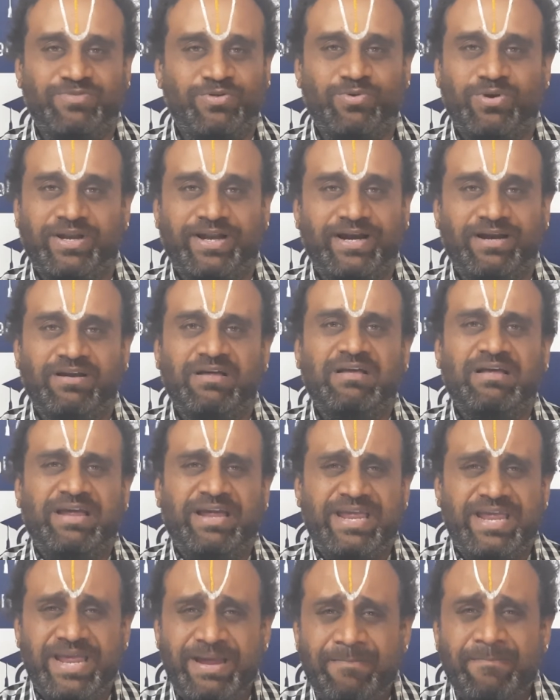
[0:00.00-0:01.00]
you will get
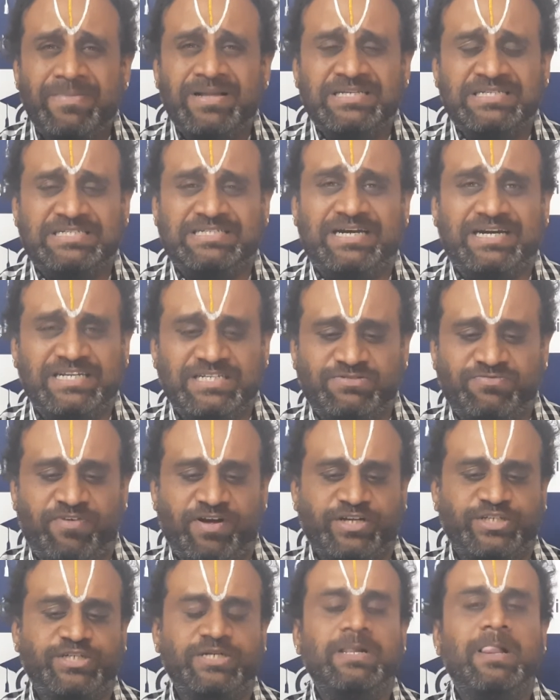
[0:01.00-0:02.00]
immense
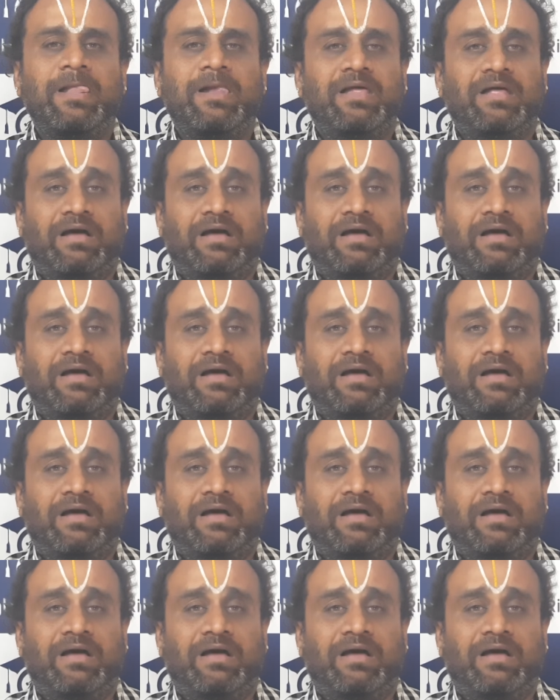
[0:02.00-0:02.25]
satisfaction.